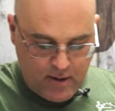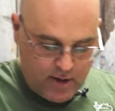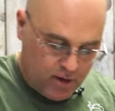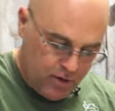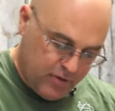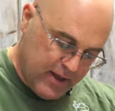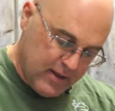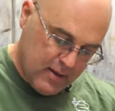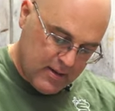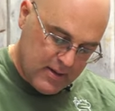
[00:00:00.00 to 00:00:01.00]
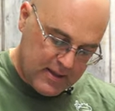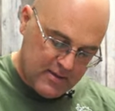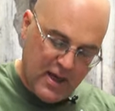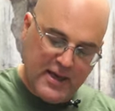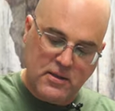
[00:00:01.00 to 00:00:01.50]
And the other thing
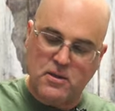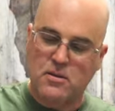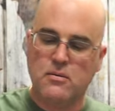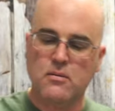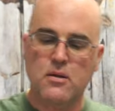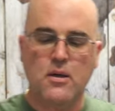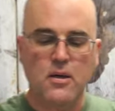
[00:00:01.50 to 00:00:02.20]
that's nice,